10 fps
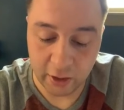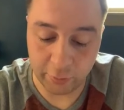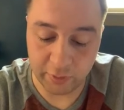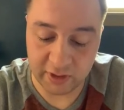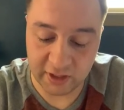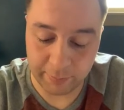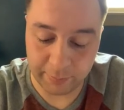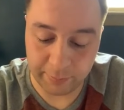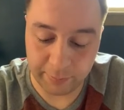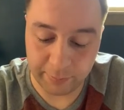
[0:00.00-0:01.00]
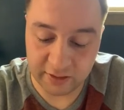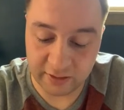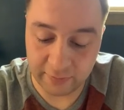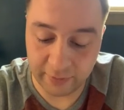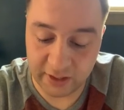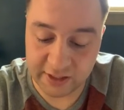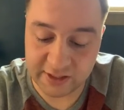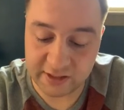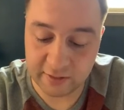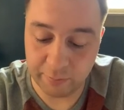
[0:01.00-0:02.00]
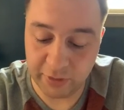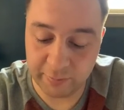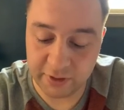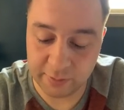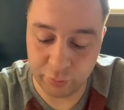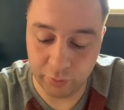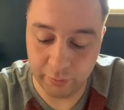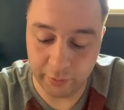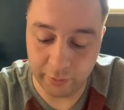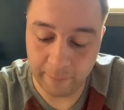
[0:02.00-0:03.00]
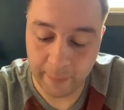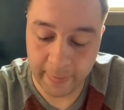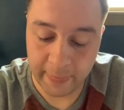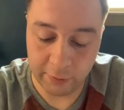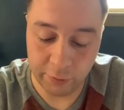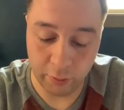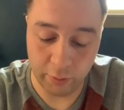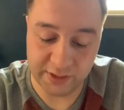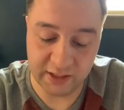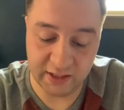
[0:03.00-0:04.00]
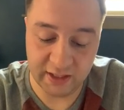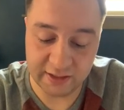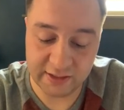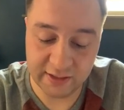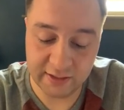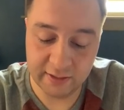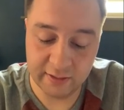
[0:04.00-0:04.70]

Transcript: A green light appeared and the device beeped its approval. The door was unlocked.